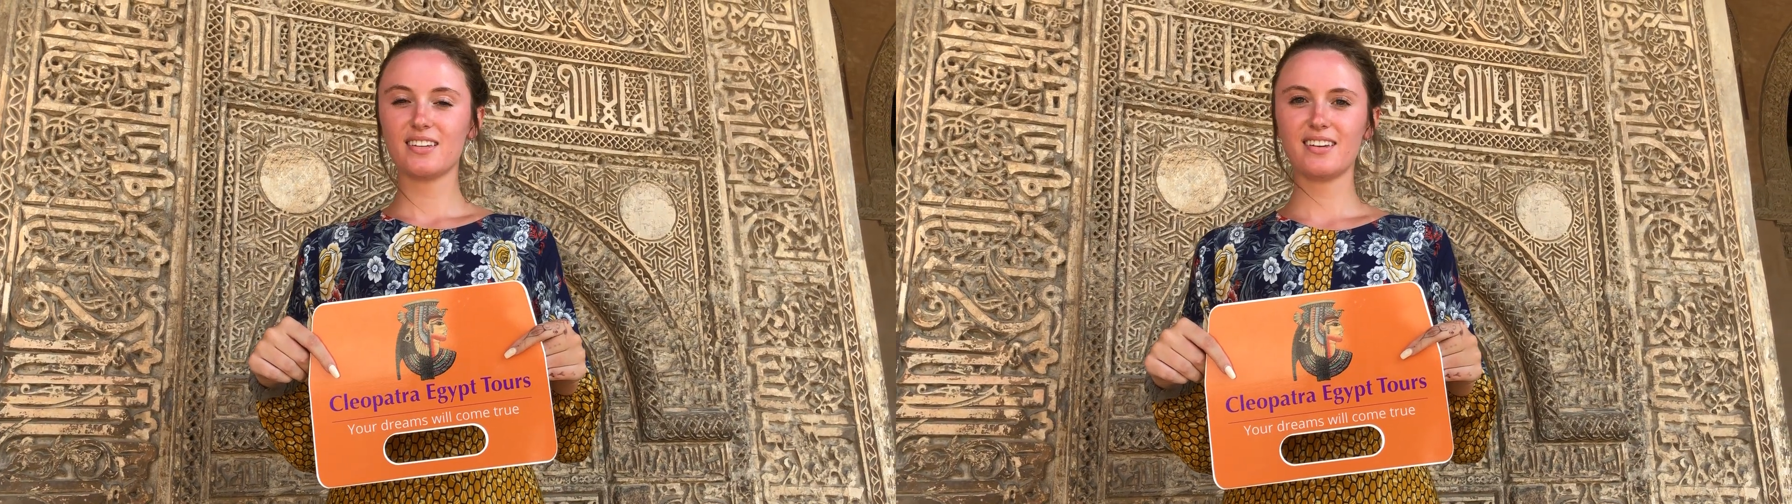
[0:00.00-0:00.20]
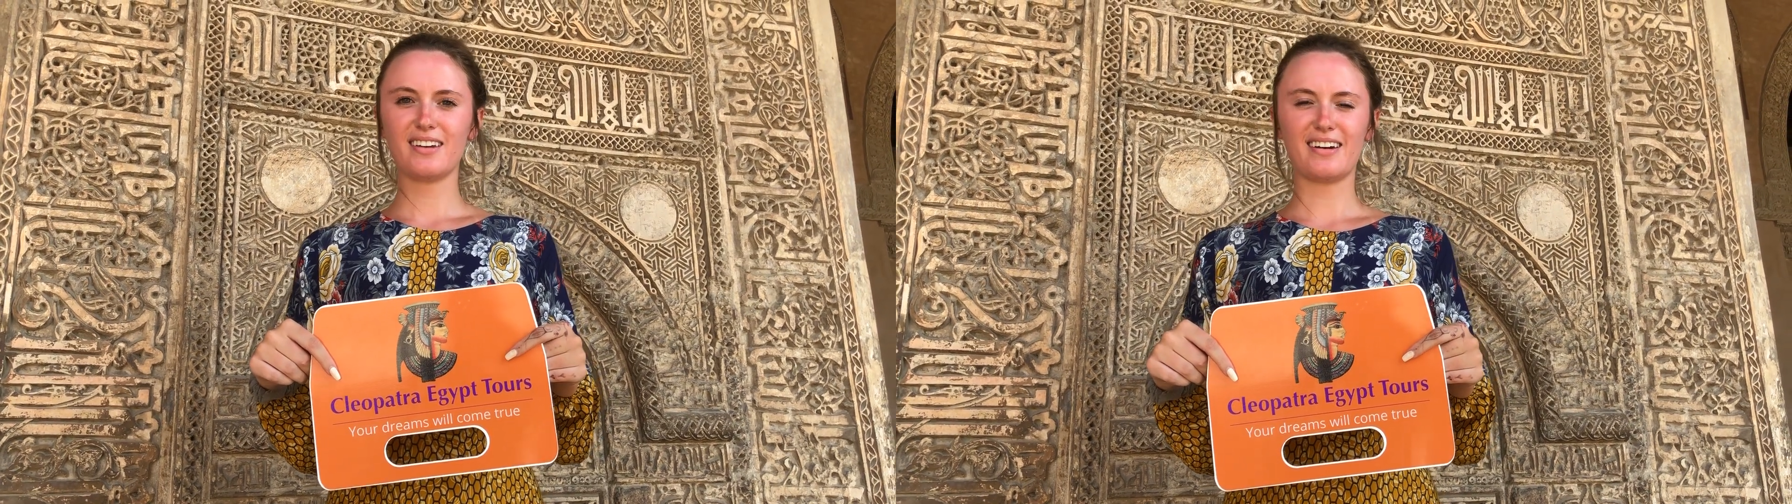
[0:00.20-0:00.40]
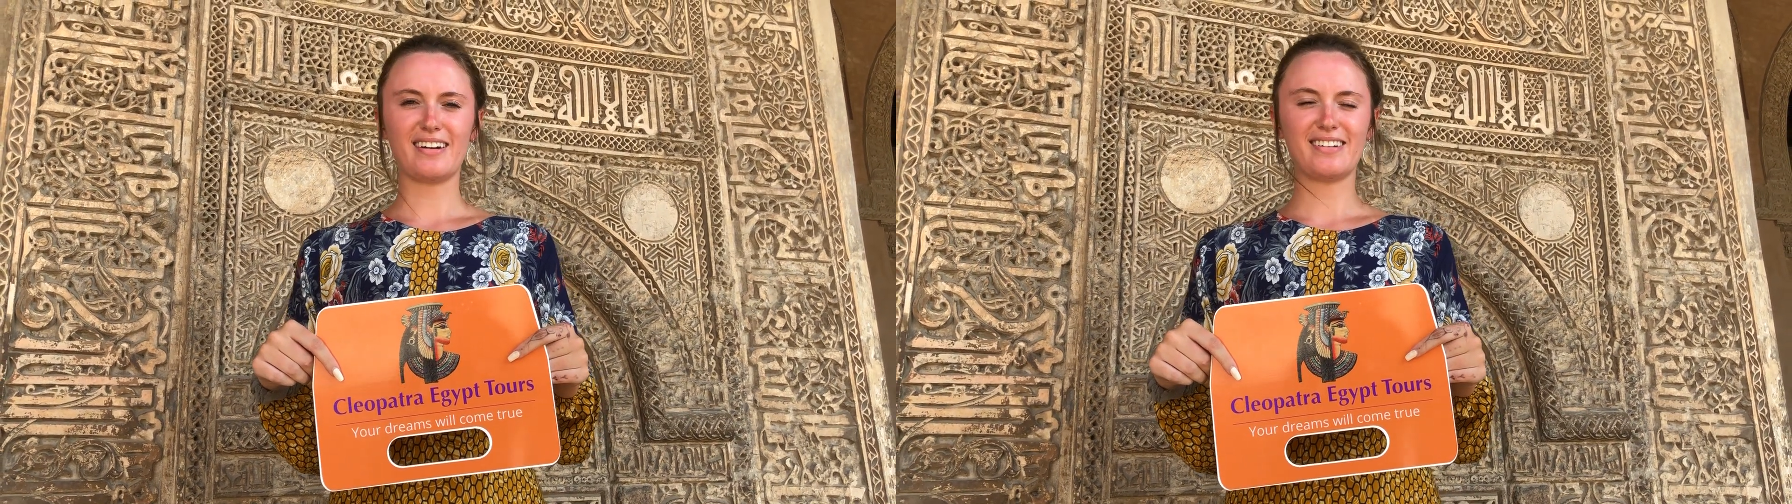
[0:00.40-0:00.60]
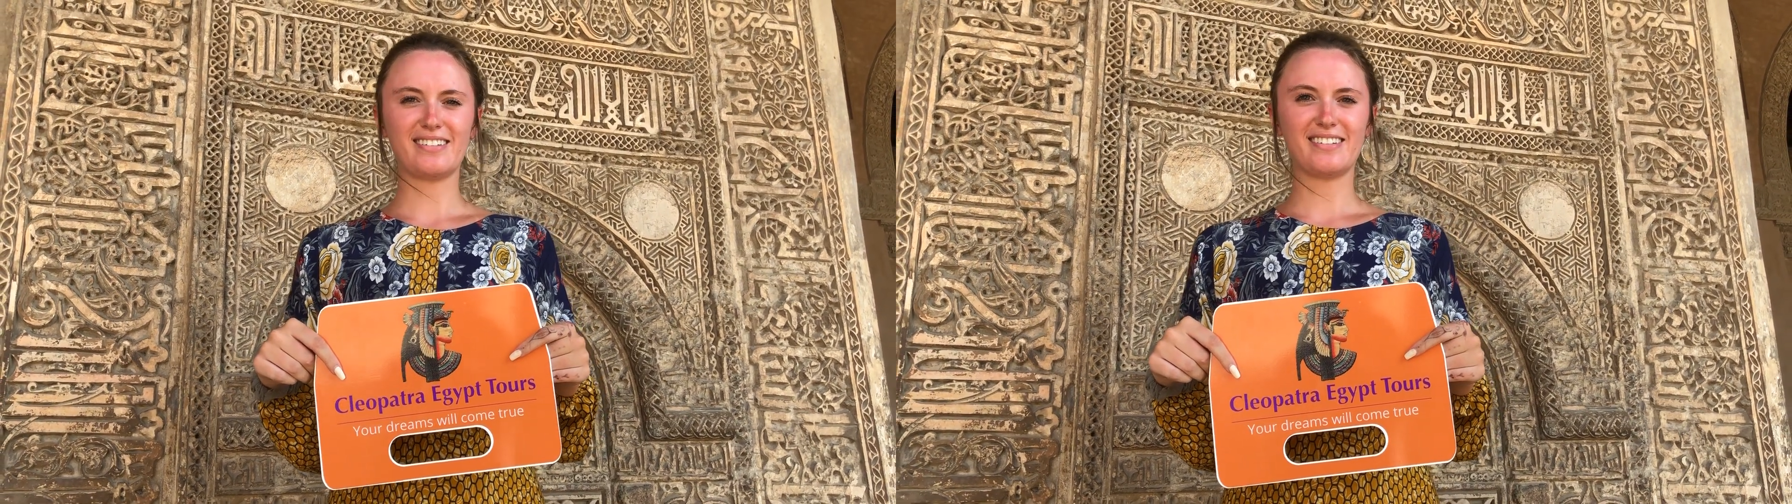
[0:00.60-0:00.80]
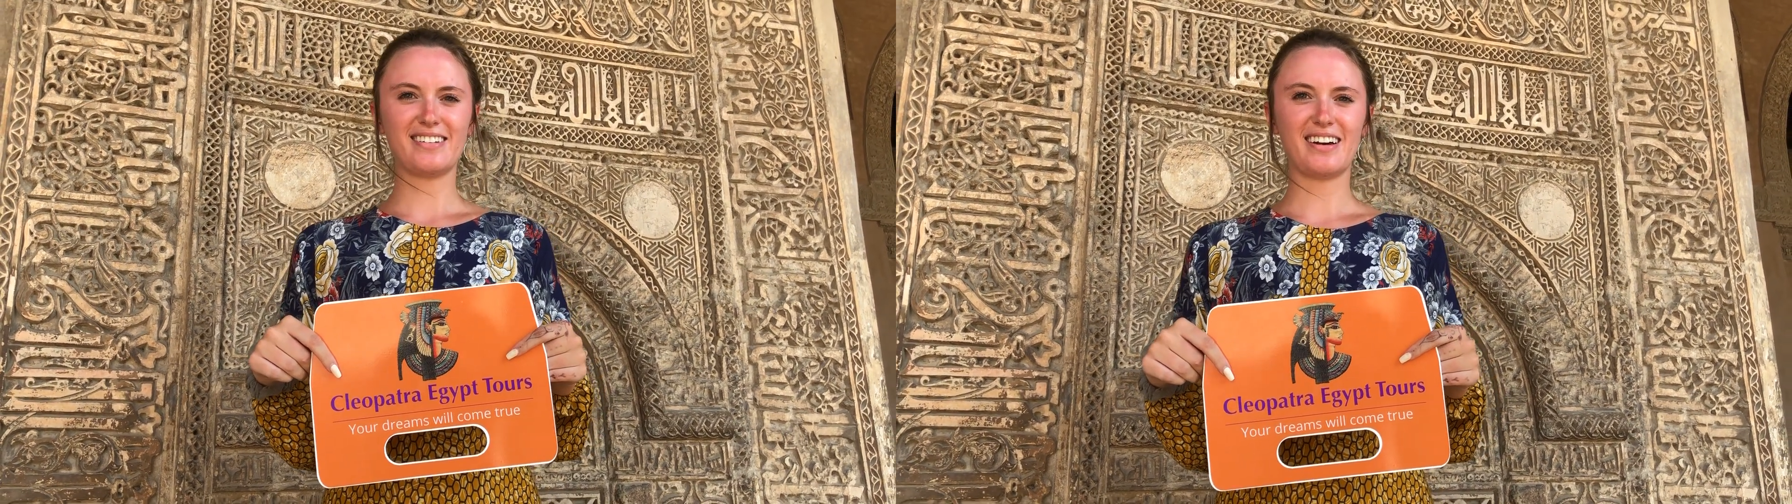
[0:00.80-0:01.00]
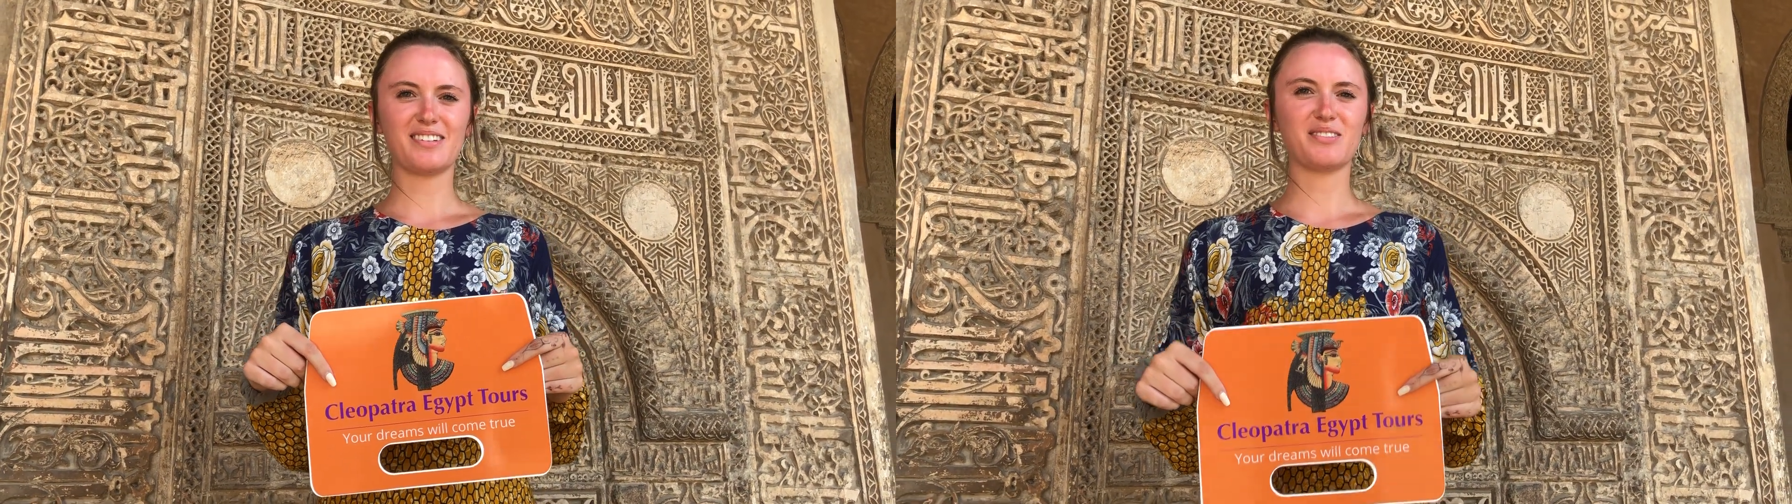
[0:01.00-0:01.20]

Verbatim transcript: yeah, I don't